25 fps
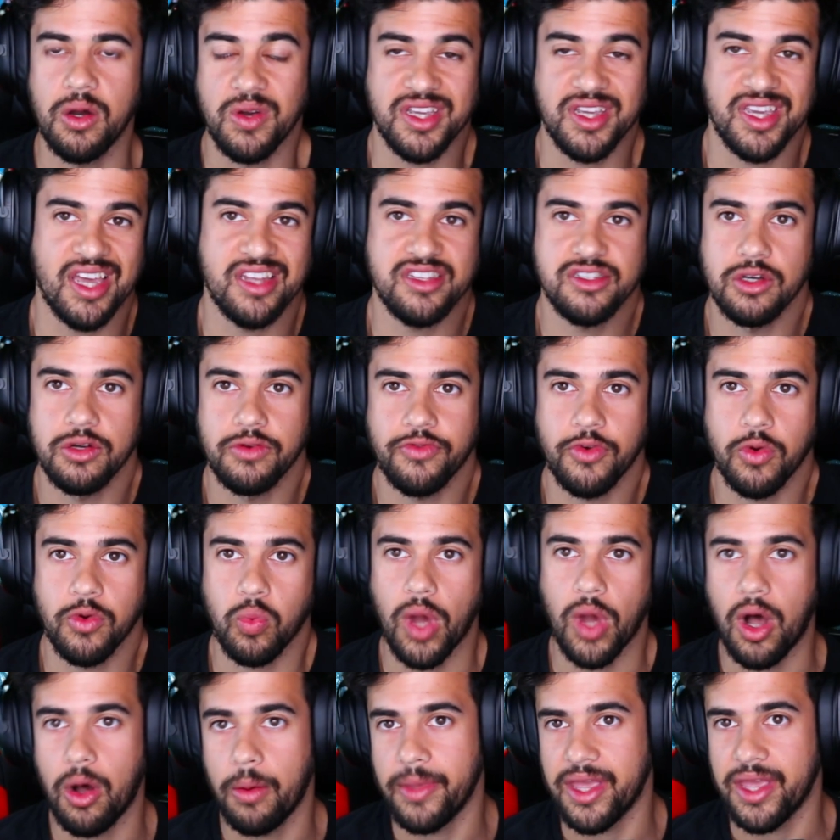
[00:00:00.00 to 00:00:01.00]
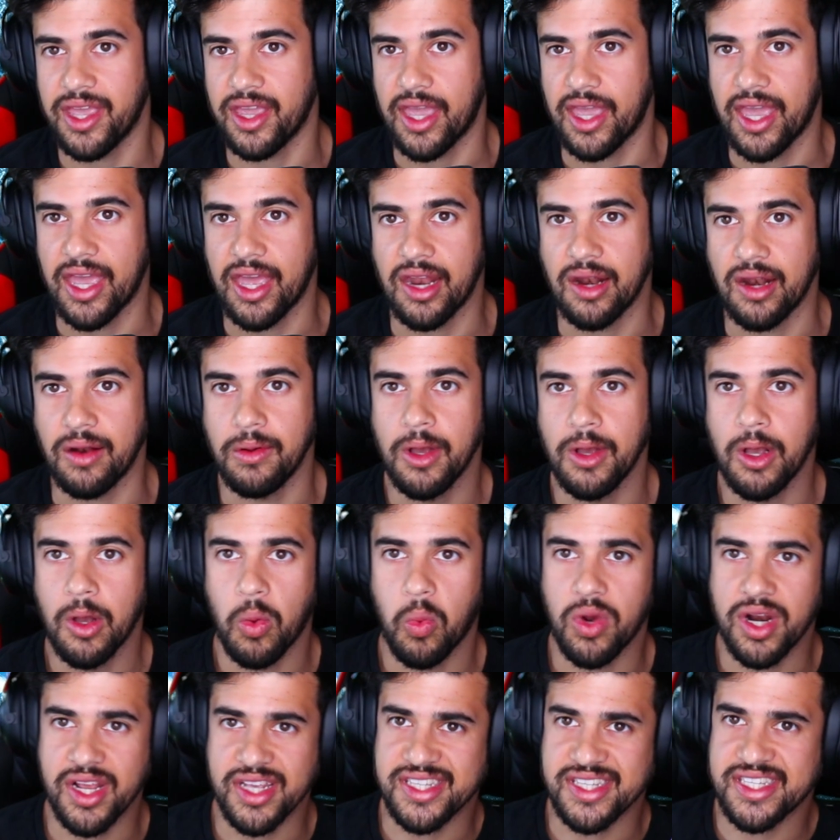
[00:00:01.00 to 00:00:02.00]
It gets overwhelming. And
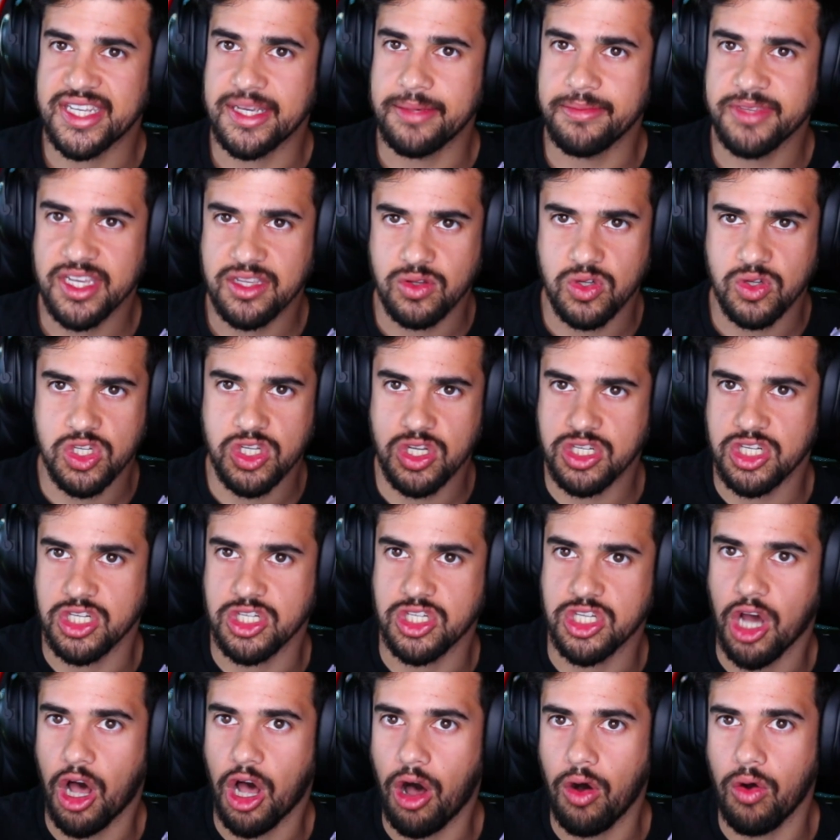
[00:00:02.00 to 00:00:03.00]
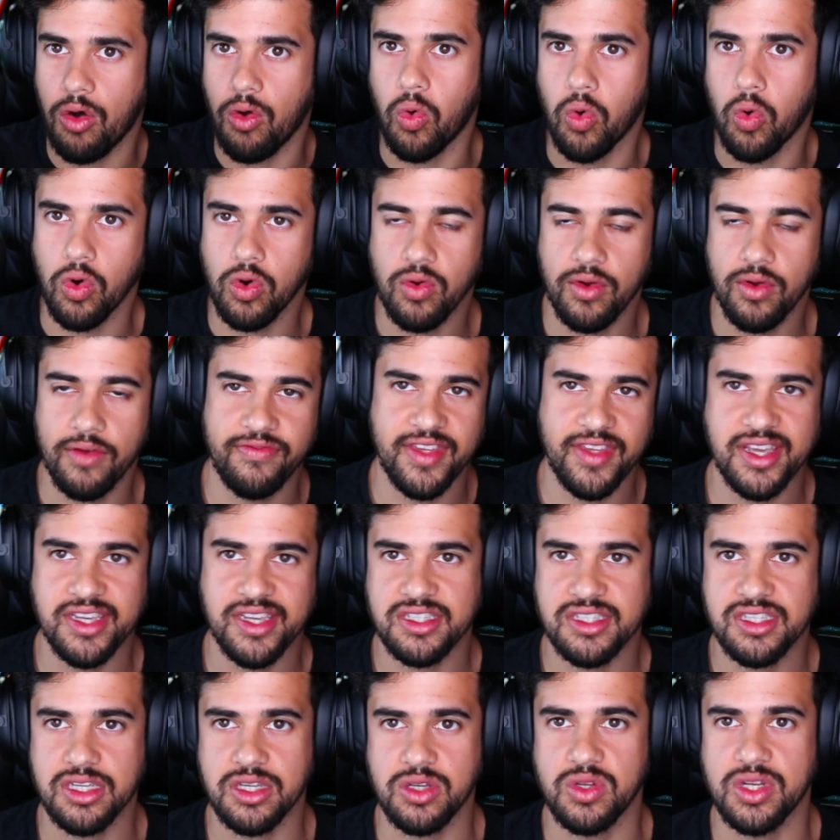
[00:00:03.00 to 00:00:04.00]
when it seems like there's such a tall order of
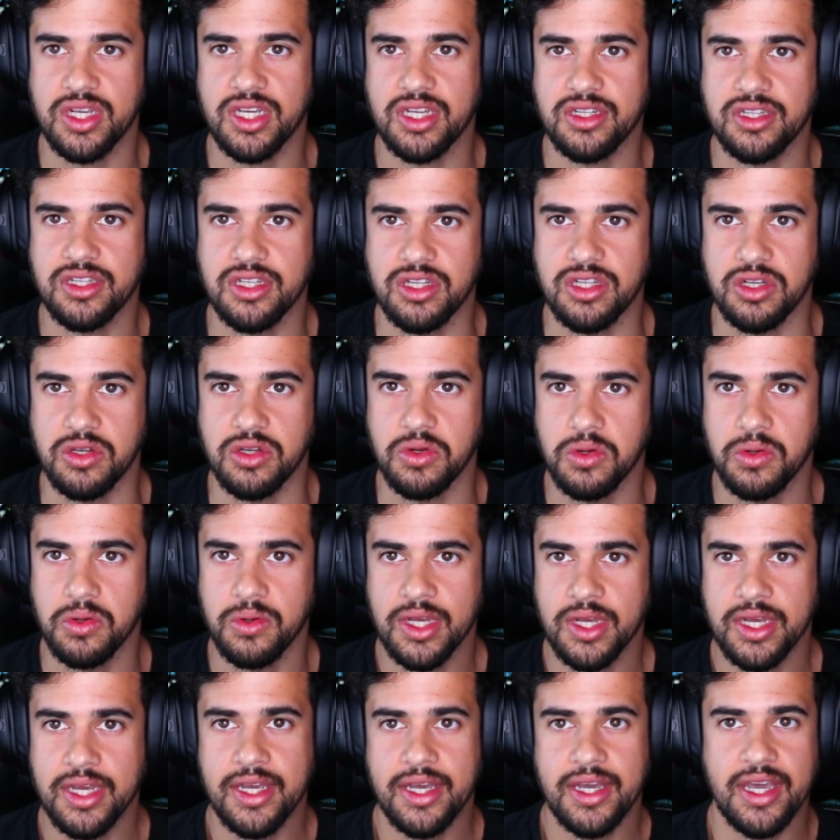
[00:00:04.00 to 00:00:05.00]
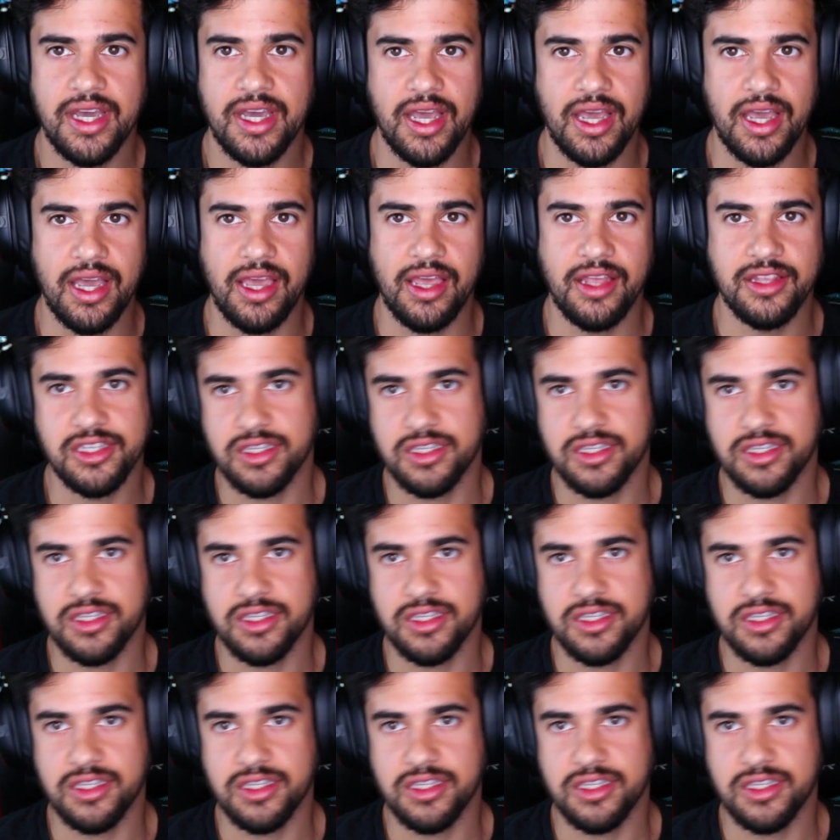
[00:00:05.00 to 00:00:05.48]
things that you need to do, it's